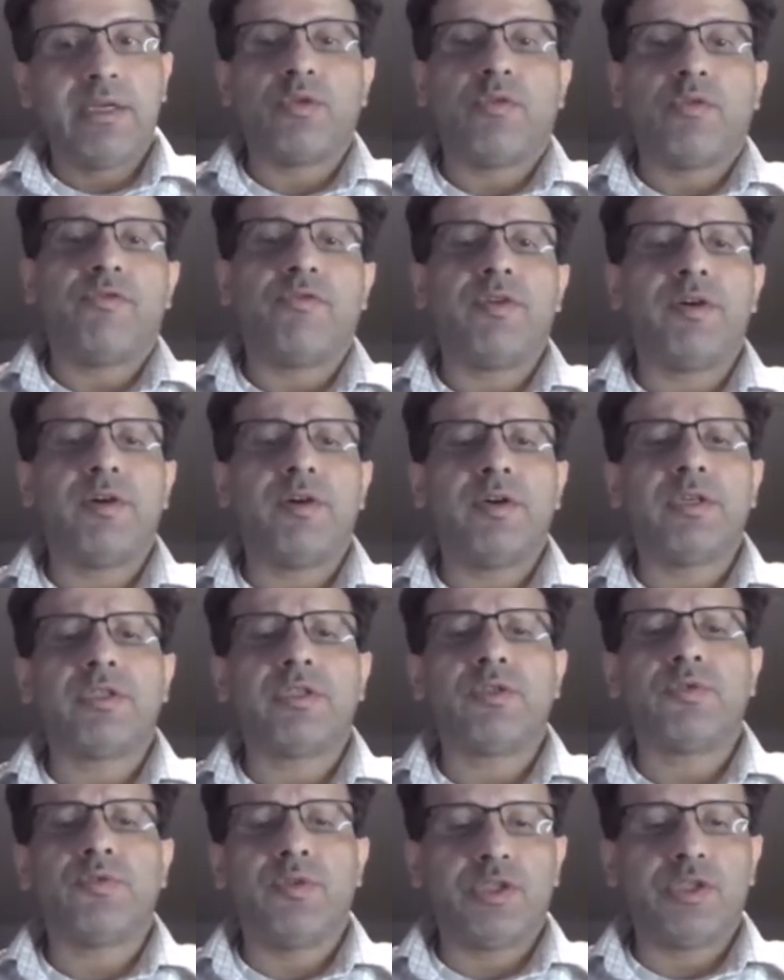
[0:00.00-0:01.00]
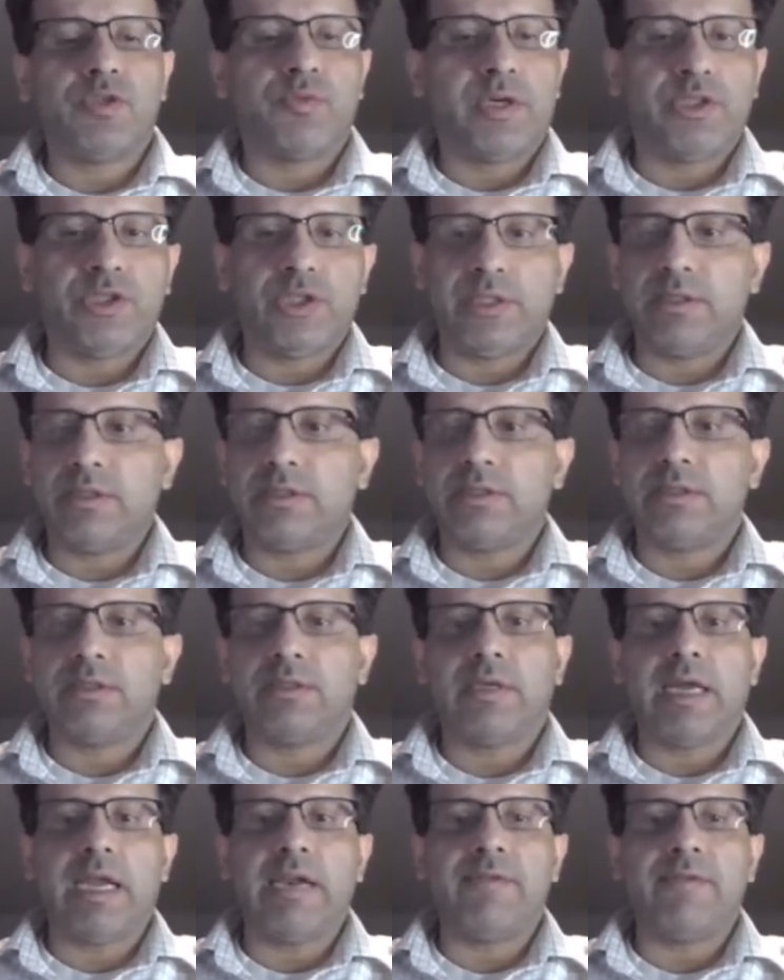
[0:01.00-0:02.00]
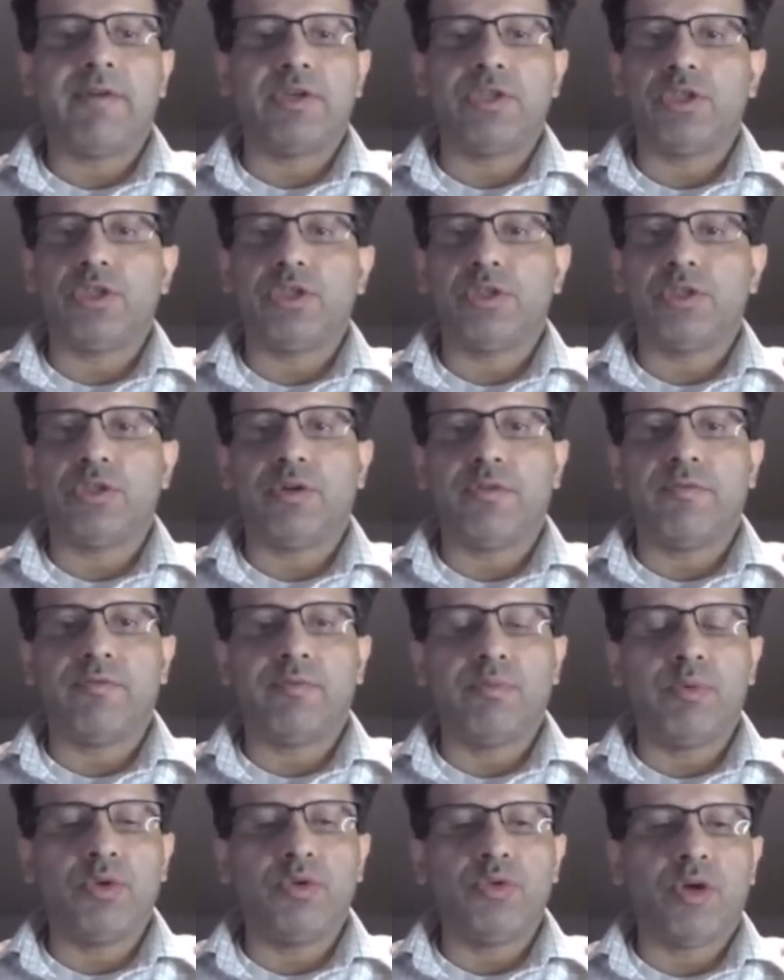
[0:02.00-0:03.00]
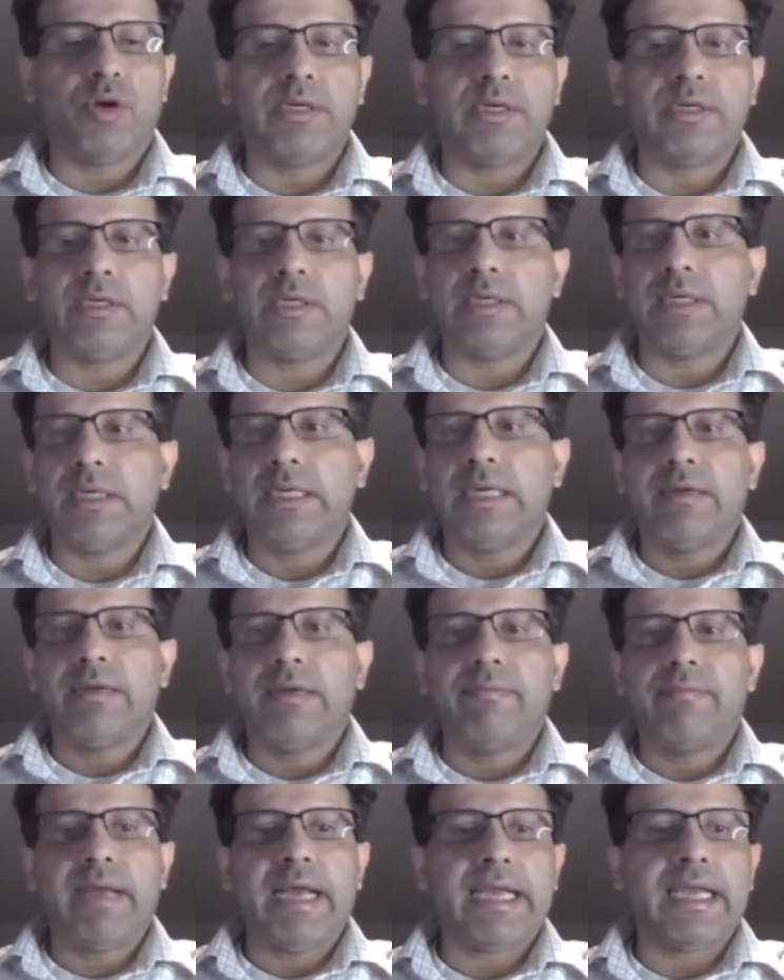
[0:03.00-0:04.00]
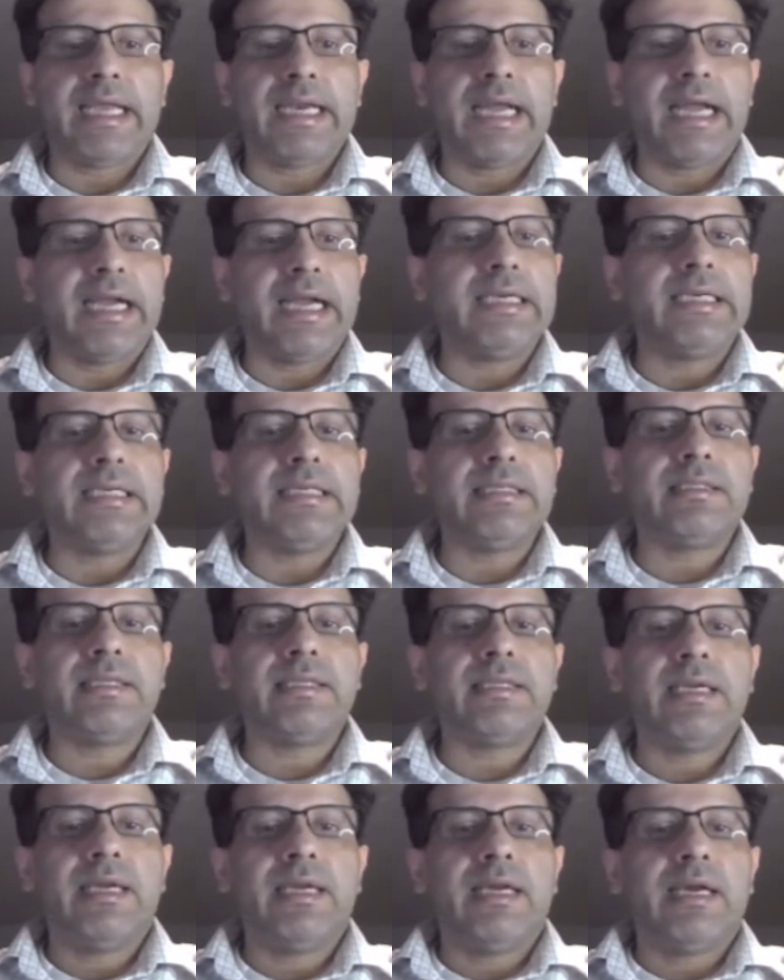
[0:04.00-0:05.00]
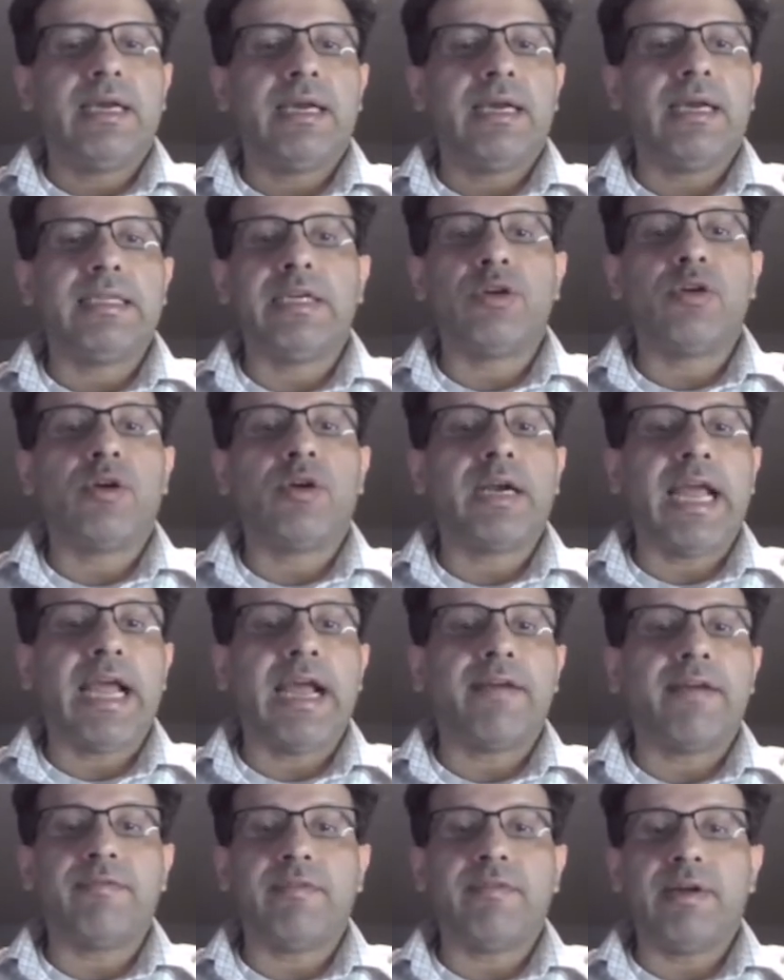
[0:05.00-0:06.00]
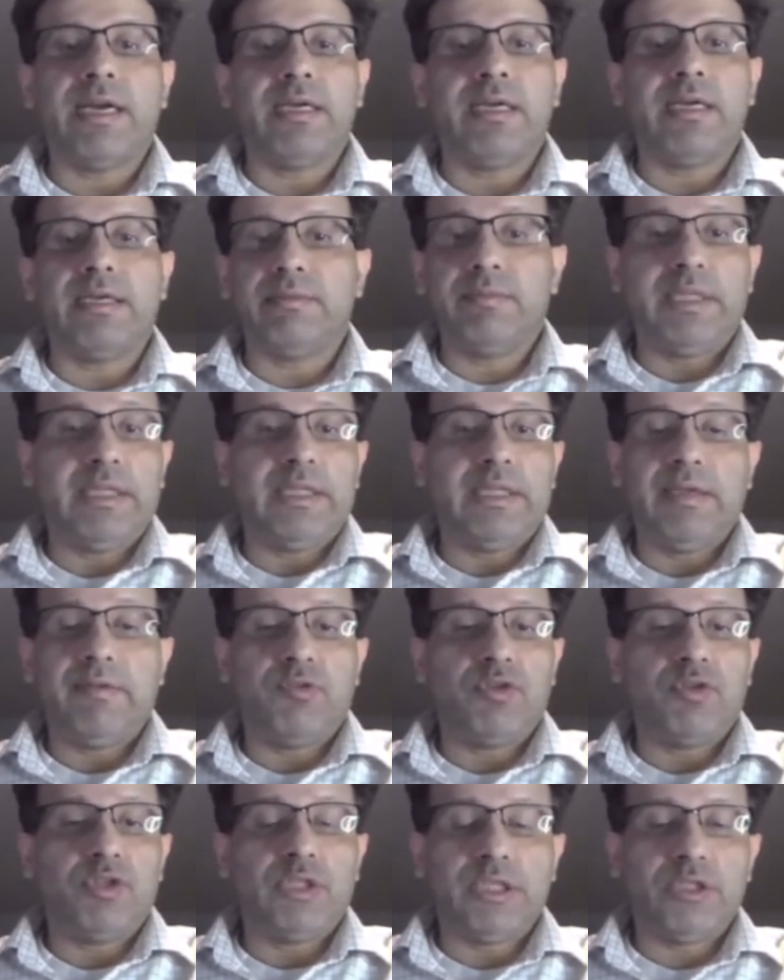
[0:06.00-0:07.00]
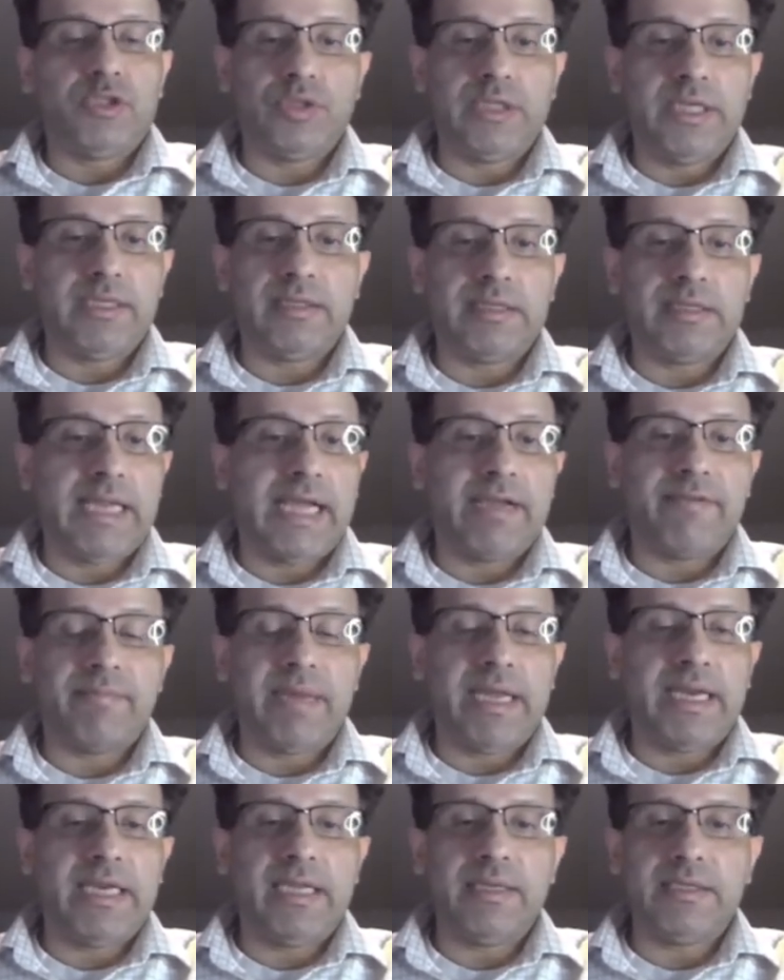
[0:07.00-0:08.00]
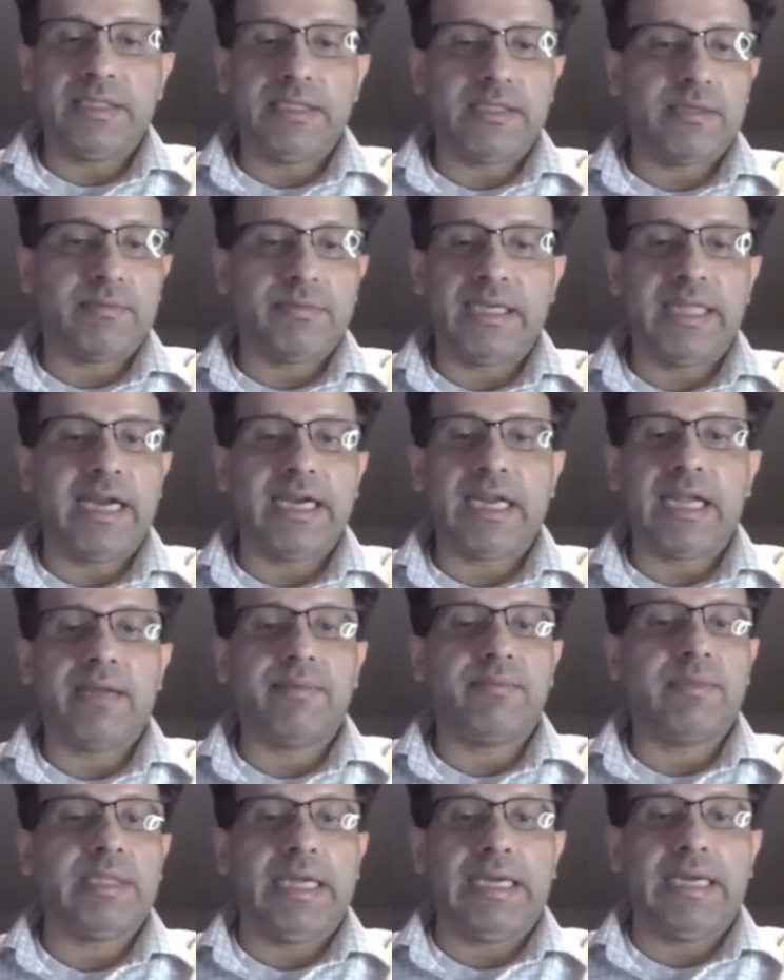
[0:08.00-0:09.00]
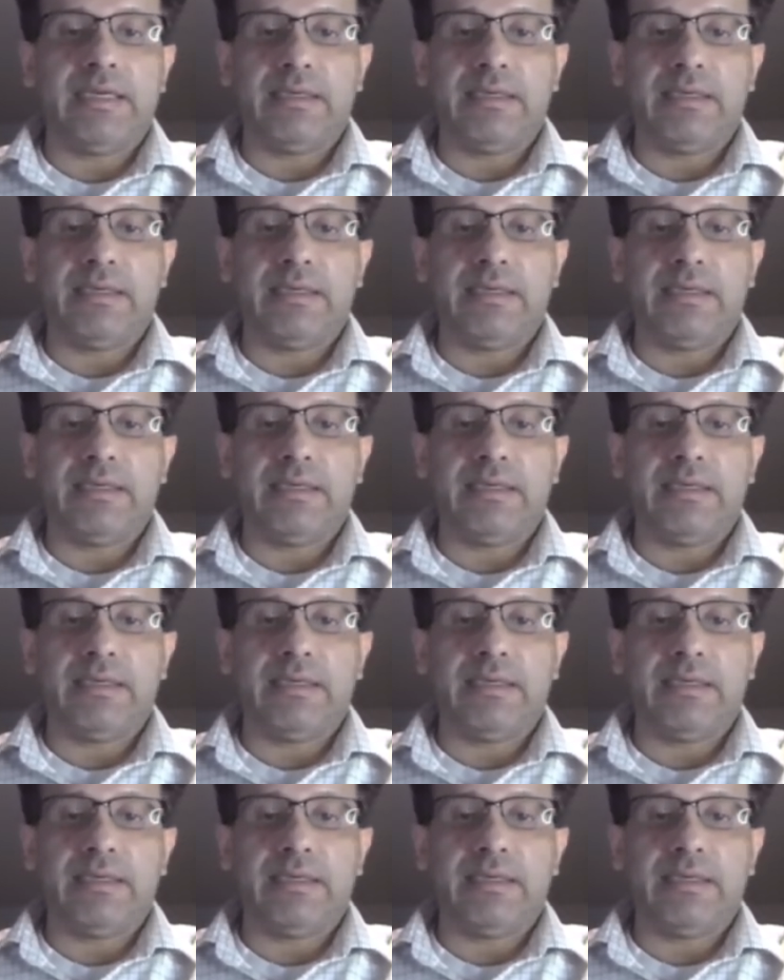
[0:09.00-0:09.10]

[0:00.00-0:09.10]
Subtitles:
So first versions, alpha versions of BlueYonder back in 90s did not have, they were just using, like many systems at that time, that